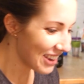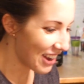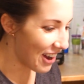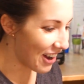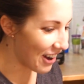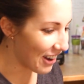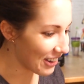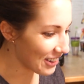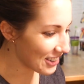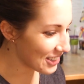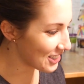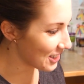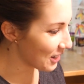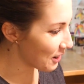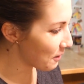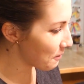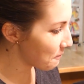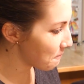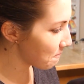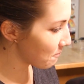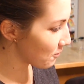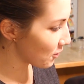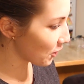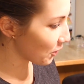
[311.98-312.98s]

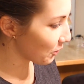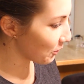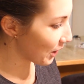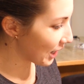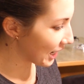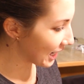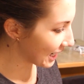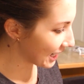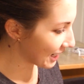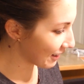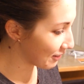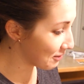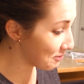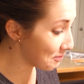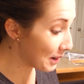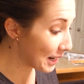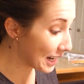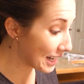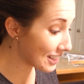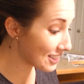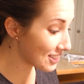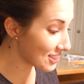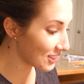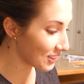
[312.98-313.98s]
also, for the wedding gift
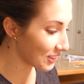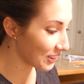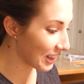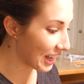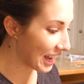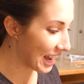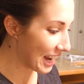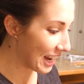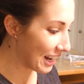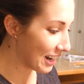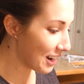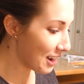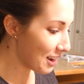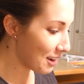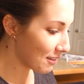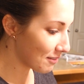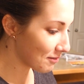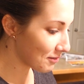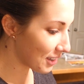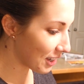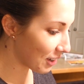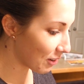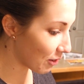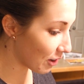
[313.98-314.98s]
being so late,
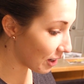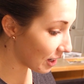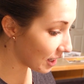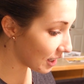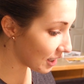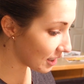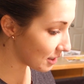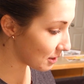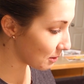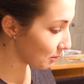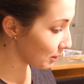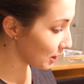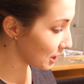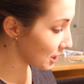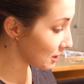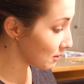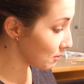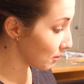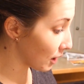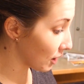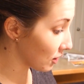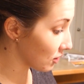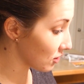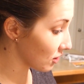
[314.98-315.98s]
but I wanted it to be
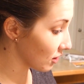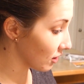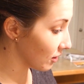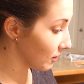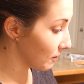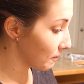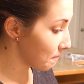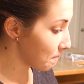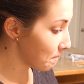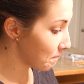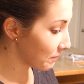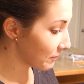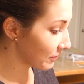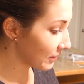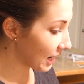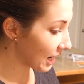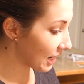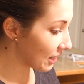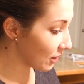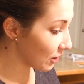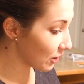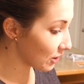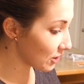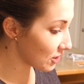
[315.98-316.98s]
special.
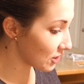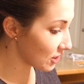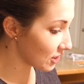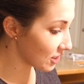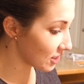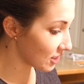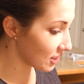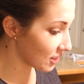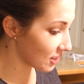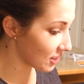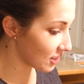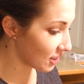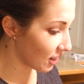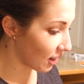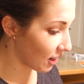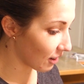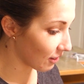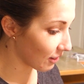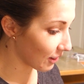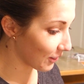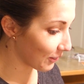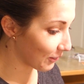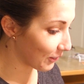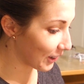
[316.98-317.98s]
I know it's just to
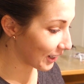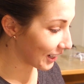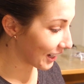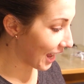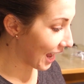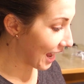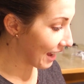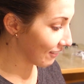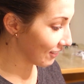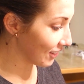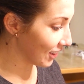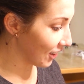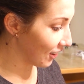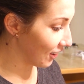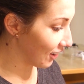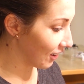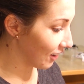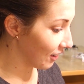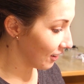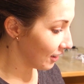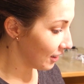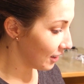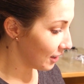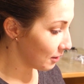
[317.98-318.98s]
start with one game and
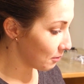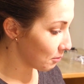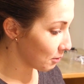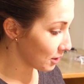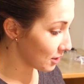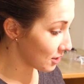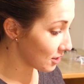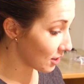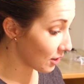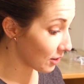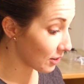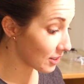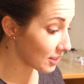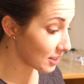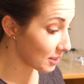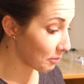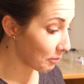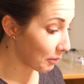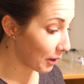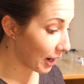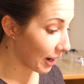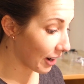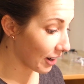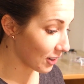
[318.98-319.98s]
all, but so is a
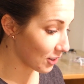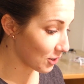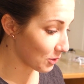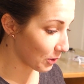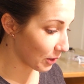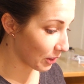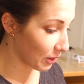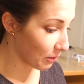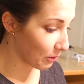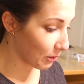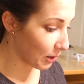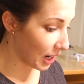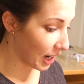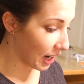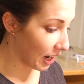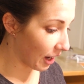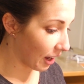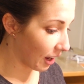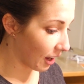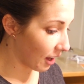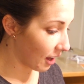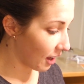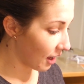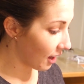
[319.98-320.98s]
marriage with a
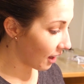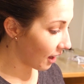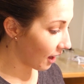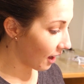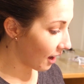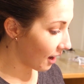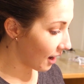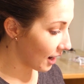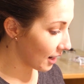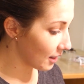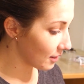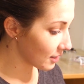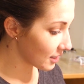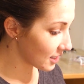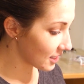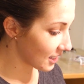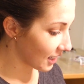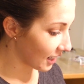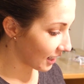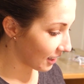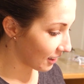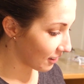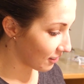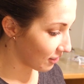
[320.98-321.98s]
wedding. I am
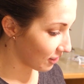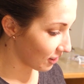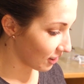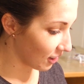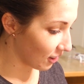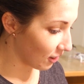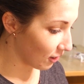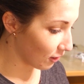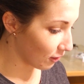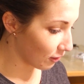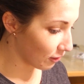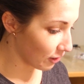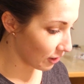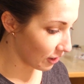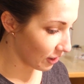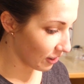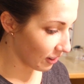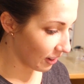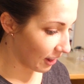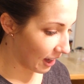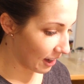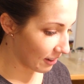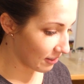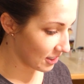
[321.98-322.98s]
excited for you, for
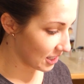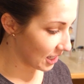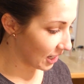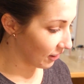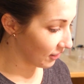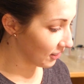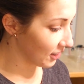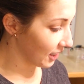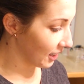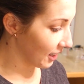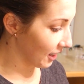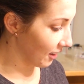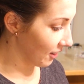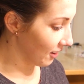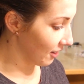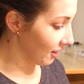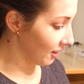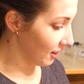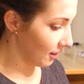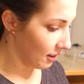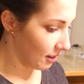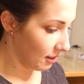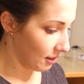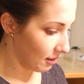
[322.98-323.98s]
your lives not
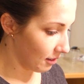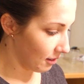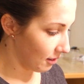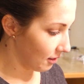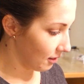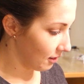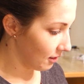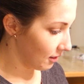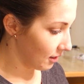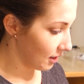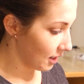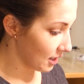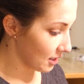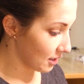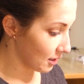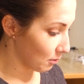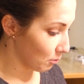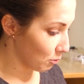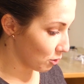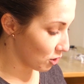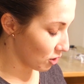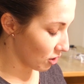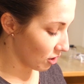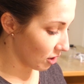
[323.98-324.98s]
together, as
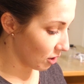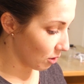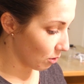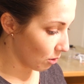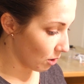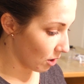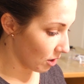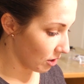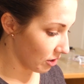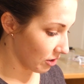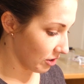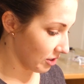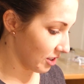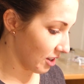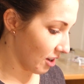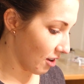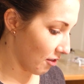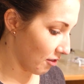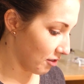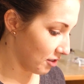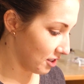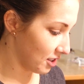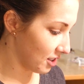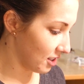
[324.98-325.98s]
I'm sure you are
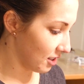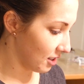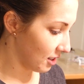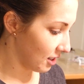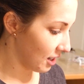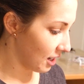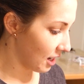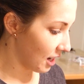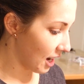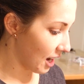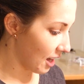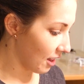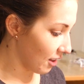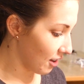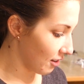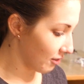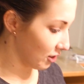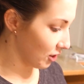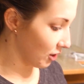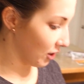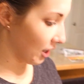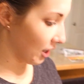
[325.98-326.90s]
yourselves. I love you